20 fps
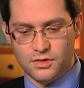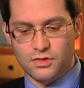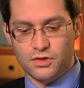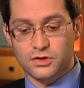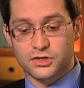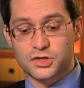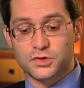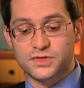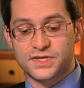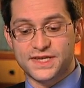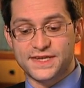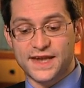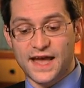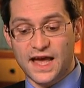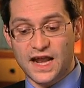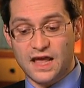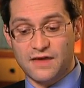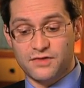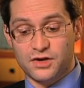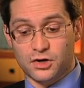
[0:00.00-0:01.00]
Those who did
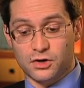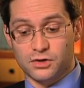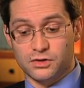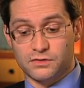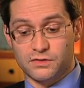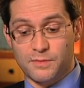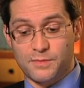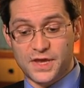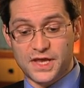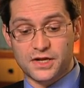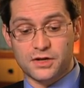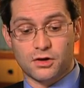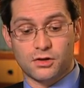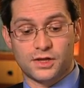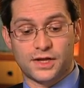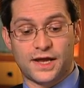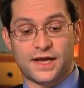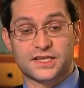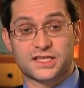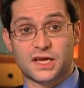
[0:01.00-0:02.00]
not have an early repeat
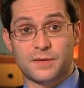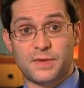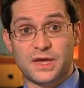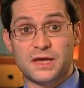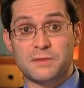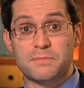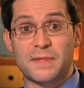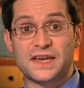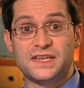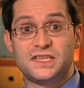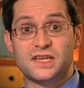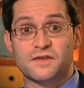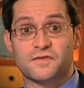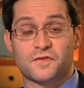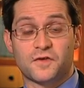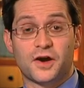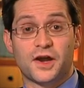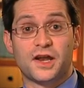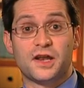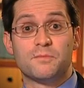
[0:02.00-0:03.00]
colonoscopy may
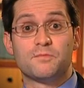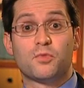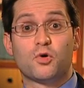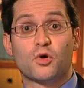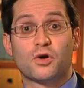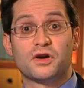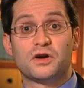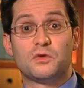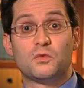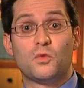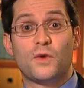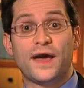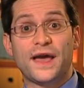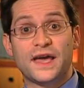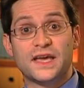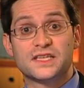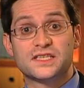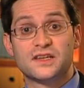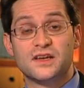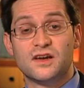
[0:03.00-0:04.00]
differ in important
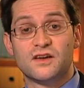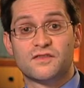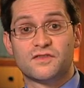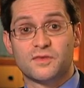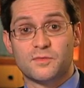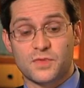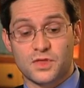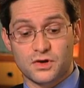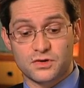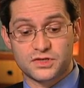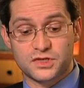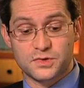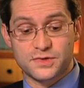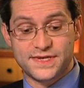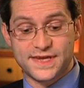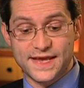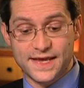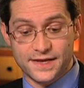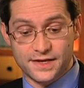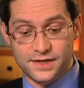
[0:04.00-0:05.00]
ways from those who
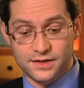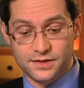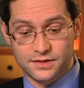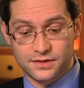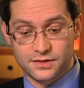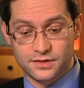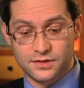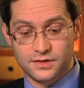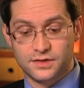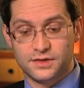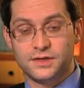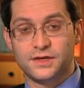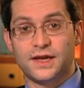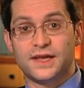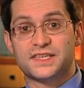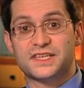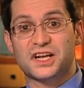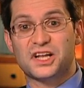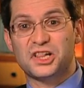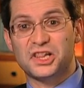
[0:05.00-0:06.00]
did.
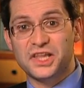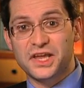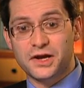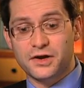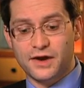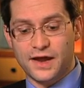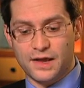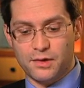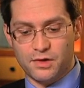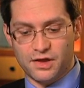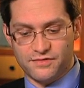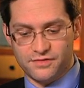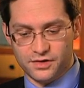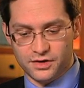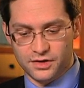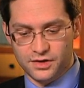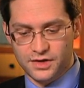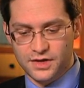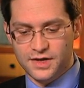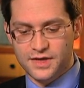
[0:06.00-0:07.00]
It's clear,
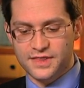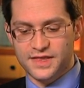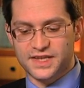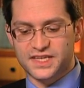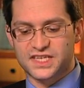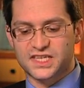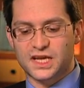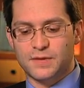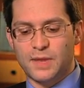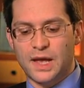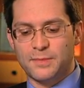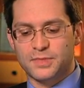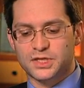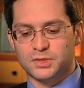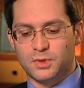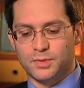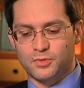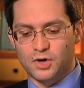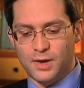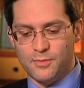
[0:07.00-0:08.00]
however, that
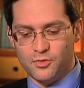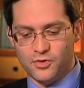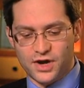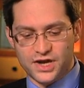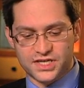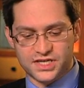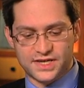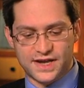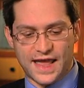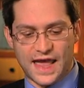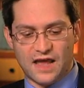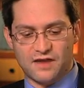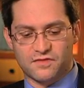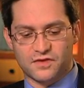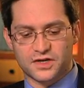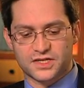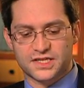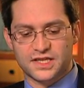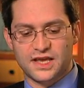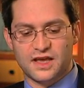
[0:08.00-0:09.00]
suboptimal preparation
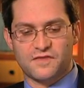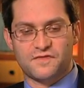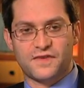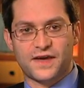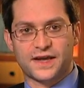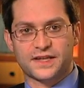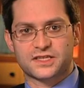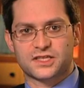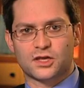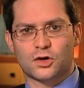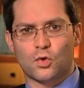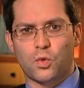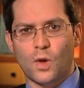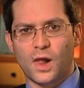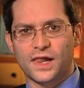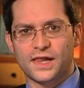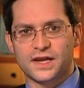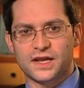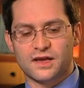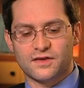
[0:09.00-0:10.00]
adversely affects the
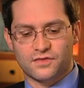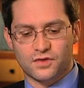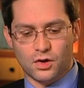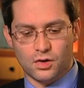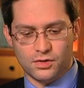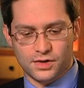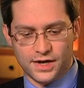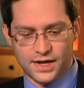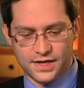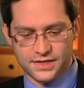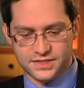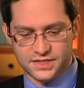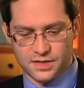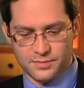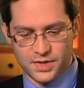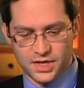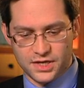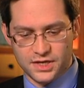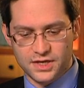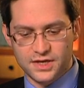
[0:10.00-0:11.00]
quality of
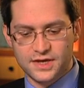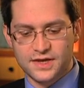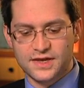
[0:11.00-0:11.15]
colonoscopy,